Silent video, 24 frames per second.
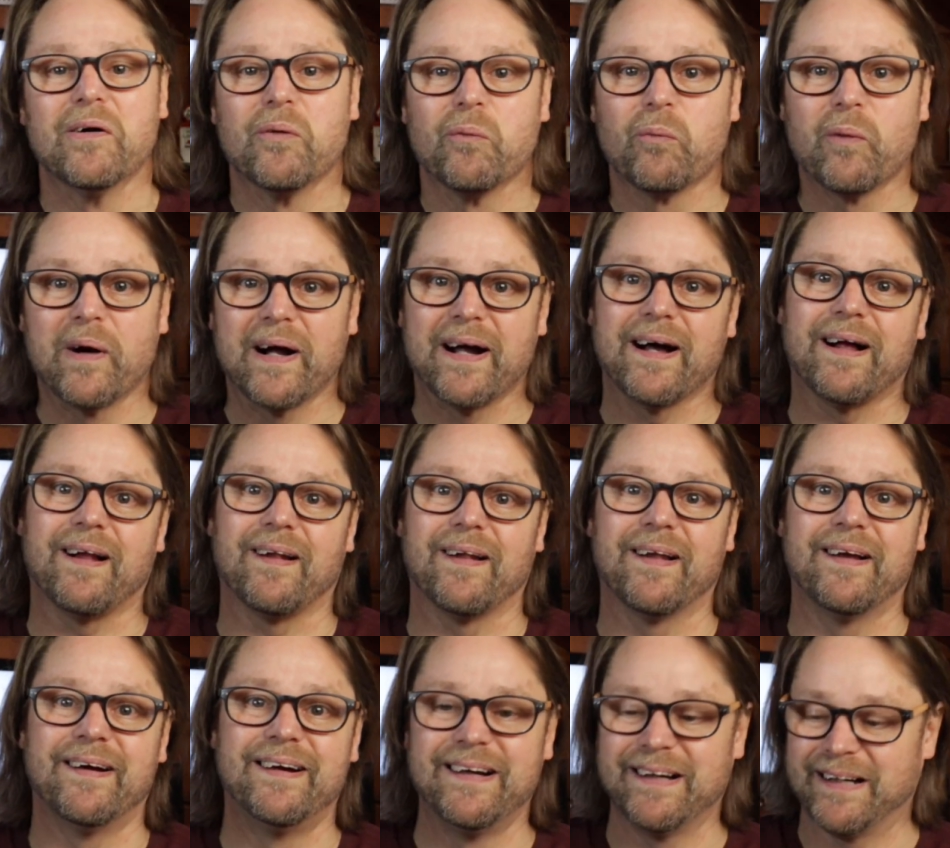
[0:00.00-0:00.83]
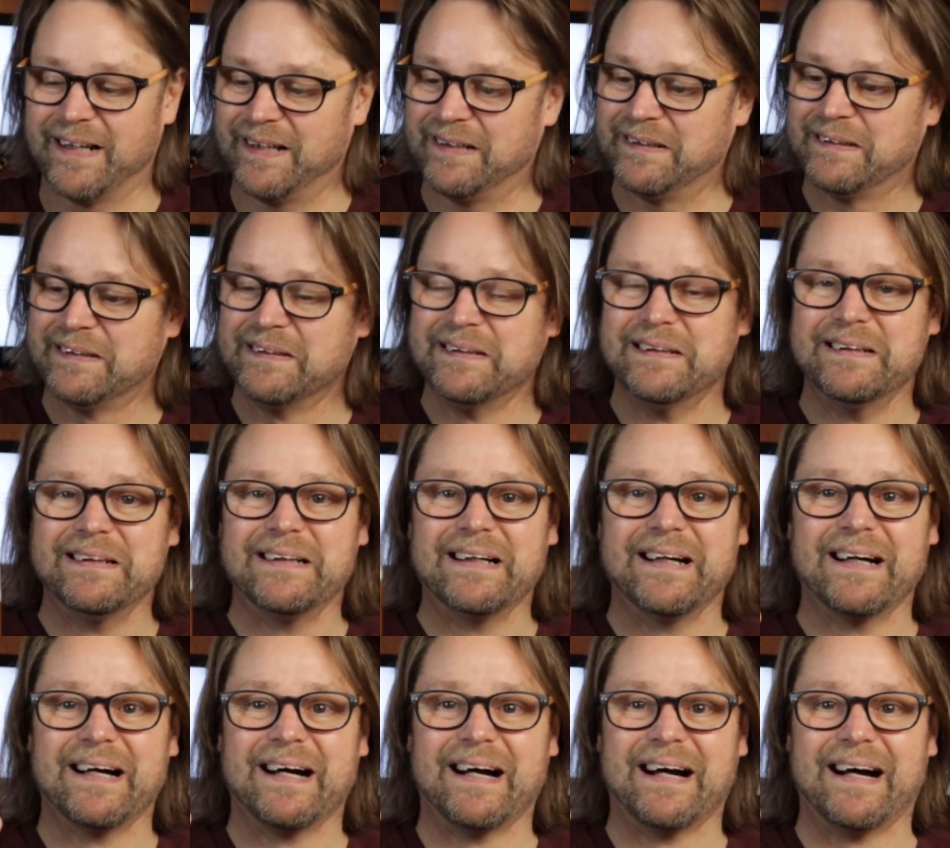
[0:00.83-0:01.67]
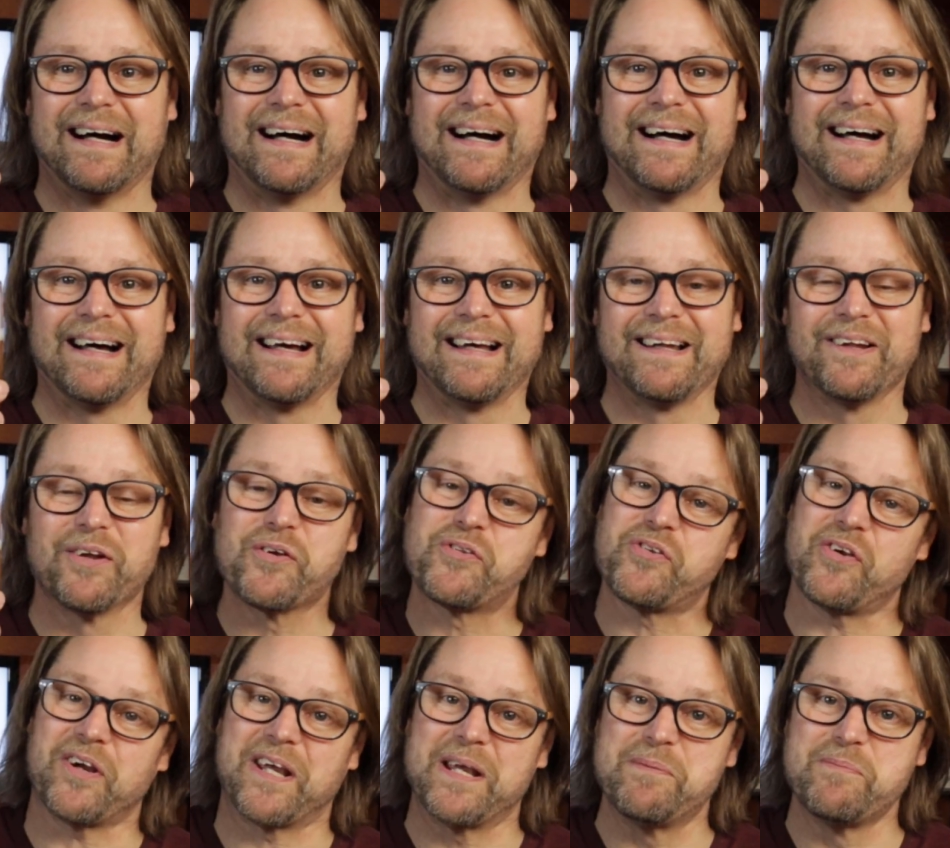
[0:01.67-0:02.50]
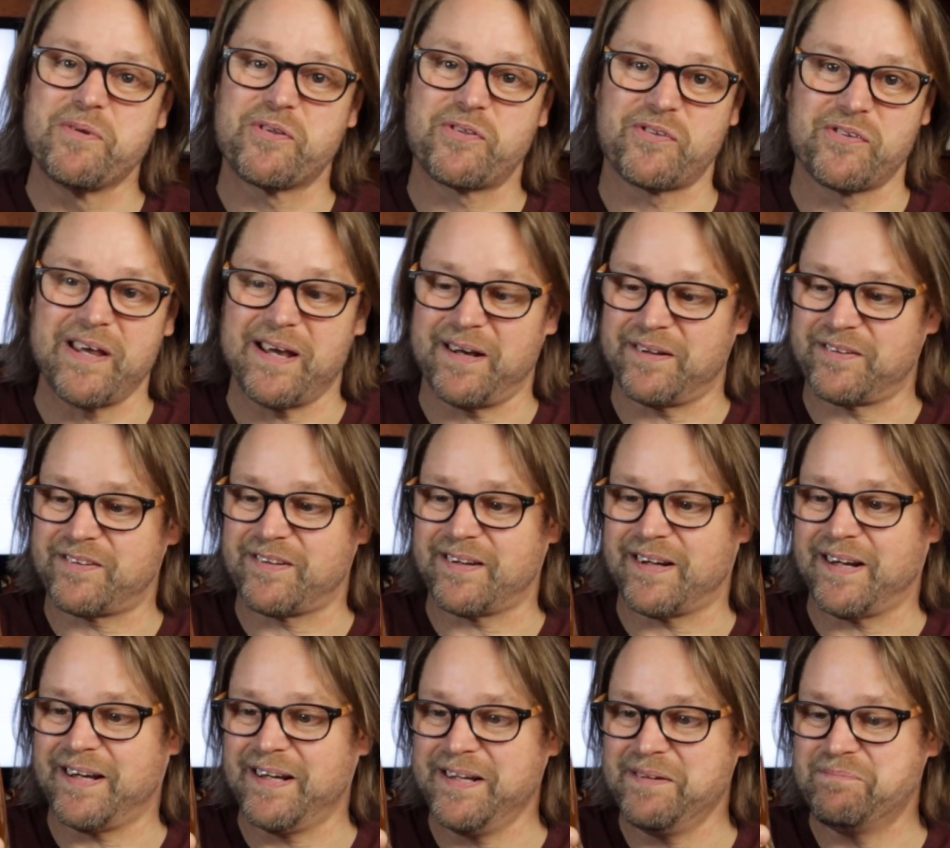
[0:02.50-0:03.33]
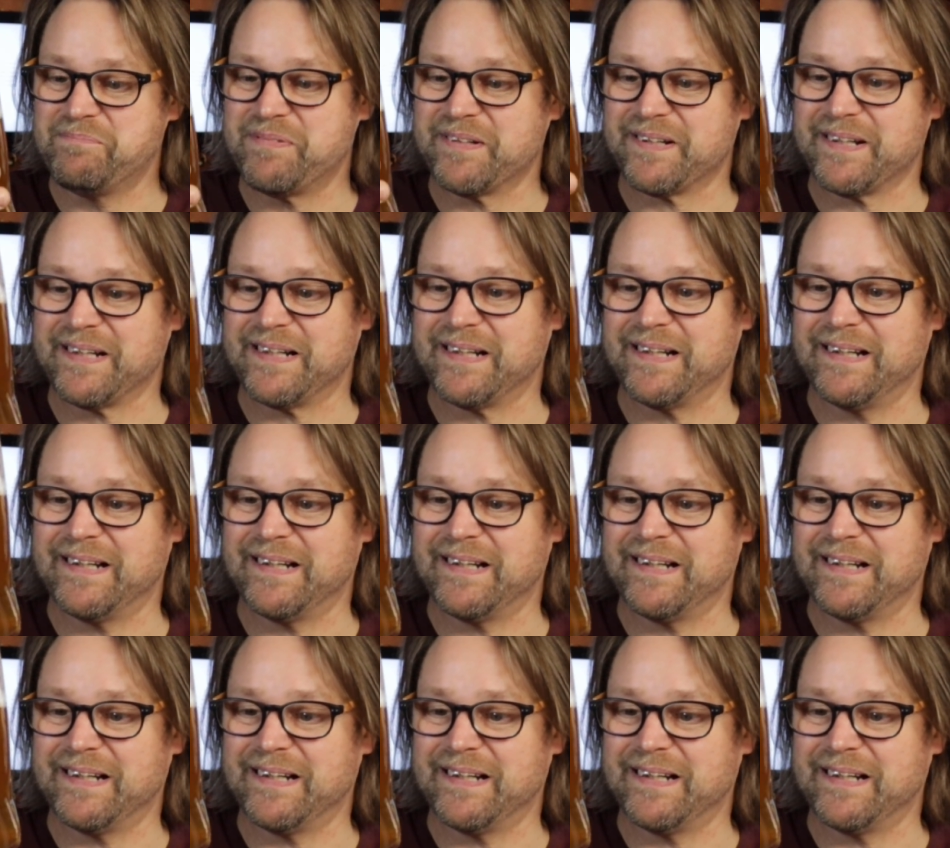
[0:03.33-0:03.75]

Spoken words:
Well, it looks like he misses out today, but